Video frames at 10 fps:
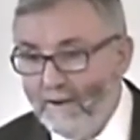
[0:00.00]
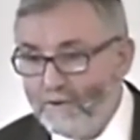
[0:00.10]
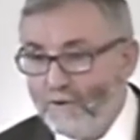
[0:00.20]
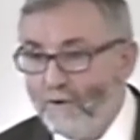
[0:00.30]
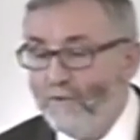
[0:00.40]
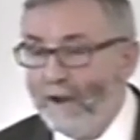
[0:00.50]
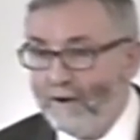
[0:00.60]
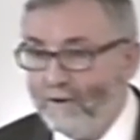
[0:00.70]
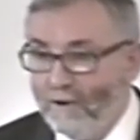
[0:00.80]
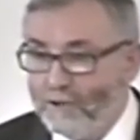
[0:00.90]
true right
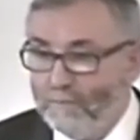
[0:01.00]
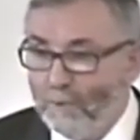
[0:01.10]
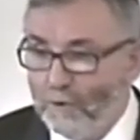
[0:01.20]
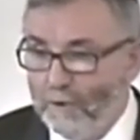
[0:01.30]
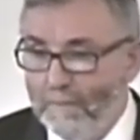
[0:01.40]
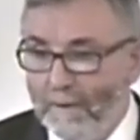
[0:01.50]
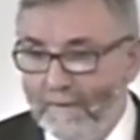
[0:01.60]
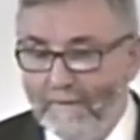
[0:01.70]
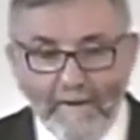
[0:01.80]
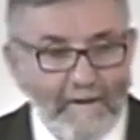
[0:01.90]
across the board, but
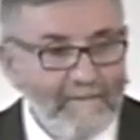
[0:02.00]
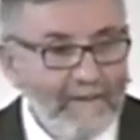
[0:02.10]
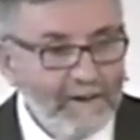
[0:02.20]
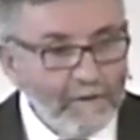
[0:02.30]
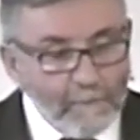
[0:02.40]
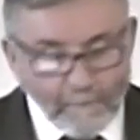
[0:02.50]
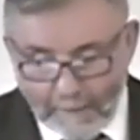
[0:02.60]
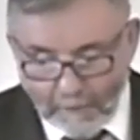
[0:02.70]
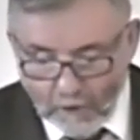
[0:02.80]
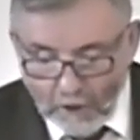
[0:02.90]
different
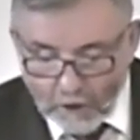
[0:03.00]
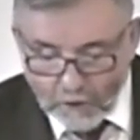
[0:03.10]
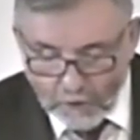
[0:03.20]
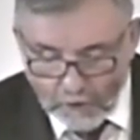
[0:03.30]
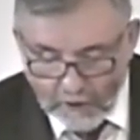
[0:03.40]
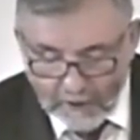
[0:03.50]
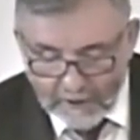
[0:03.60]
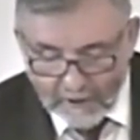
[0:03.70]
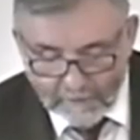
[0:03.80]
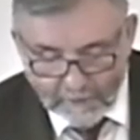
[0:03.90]
people do
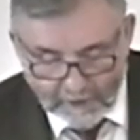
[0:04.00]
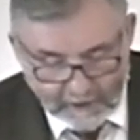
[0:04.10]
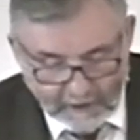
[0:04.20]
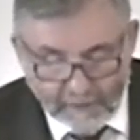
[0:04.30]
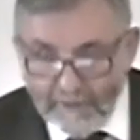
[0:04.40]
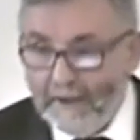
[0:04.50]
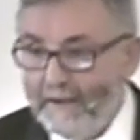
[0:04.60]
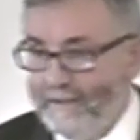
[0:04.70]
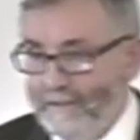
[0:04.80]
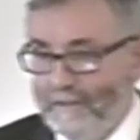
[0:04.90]
different
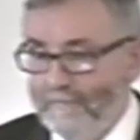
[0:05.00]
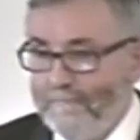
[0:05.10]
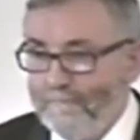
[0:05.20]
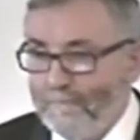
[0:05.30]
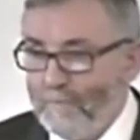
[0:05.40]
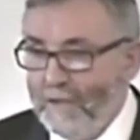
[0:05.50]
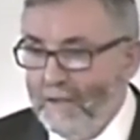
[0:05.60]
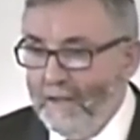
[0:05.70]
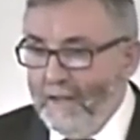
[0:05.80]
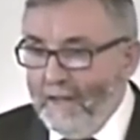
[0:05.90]
things.
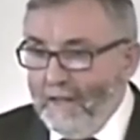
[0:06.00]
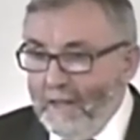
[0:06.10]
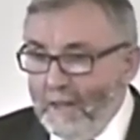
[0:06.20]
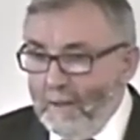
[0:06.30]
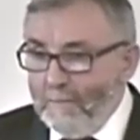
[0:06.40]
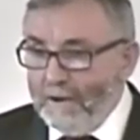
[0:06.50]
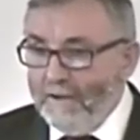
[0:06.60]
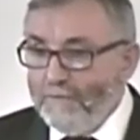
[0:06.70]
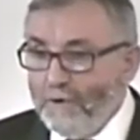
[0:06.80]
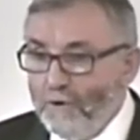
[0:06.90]
But
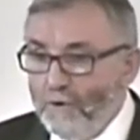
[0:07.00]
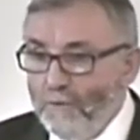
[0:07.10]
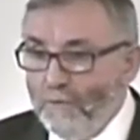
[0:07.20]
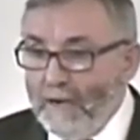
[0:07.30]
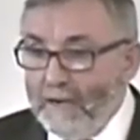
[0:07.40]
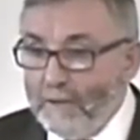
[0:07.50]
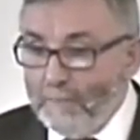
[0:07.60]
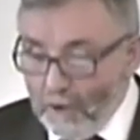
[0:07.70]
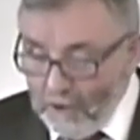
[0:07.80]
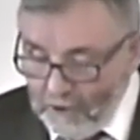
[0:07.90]
if you read the
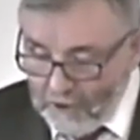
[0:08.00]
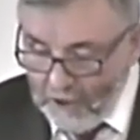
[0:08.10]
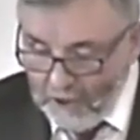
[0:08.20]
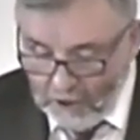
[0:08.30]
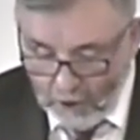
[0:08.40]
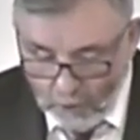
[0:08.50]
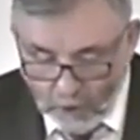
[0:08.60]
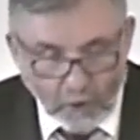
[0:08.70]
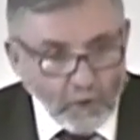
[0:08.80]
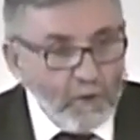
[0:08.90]
booklet, you
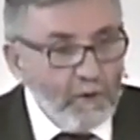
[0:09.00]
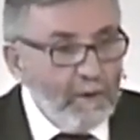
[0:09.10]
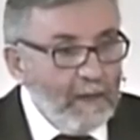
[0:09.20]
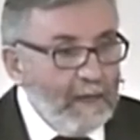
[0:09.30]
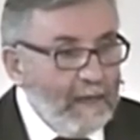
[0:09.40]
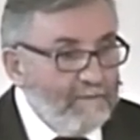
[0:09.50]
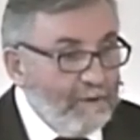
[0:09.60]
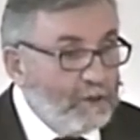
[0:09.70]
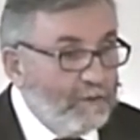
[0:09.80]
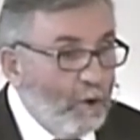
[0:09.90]
will,
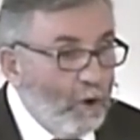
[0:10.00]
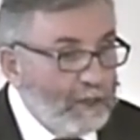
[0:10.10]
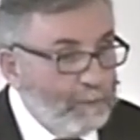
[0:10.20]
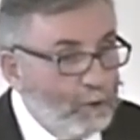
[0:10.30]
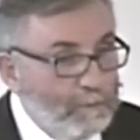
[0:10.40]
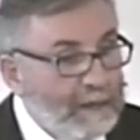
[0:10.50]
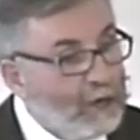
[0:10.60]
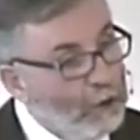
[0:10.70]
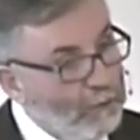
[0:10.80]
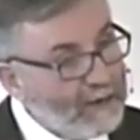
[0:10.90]
first of all, I suppose, be
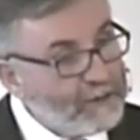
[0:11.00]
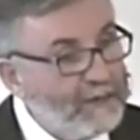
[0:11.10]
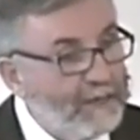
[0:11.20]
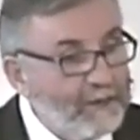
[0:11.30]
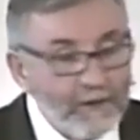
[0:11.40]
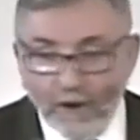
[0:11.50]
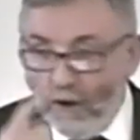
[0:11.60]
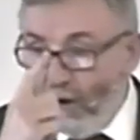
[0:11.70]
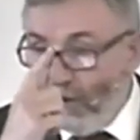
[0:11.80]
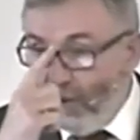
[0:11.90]
congratulated
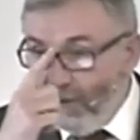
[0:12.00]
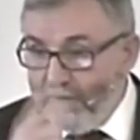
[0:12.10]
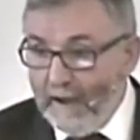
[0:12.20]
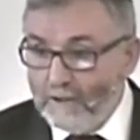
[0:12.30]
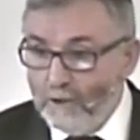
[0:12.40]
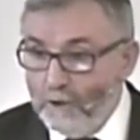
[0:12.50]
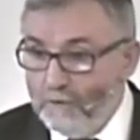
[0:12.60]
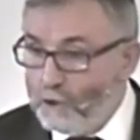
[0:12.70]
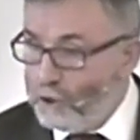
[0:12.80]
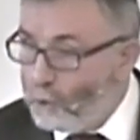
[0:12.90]
on the fact that you
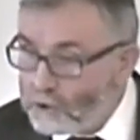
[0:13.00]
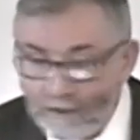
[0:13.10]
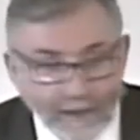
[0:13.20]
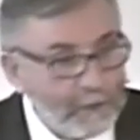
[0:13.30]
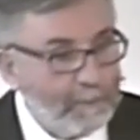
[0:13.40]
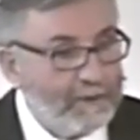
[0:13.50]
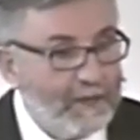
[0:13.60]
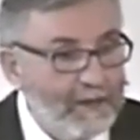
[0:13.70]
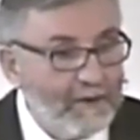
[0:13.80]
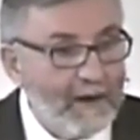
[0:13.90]
have chosen this
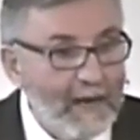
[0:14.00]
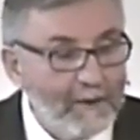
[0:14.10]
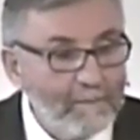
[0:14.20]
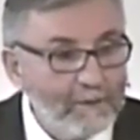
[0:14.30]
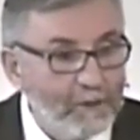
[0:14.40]
particular item to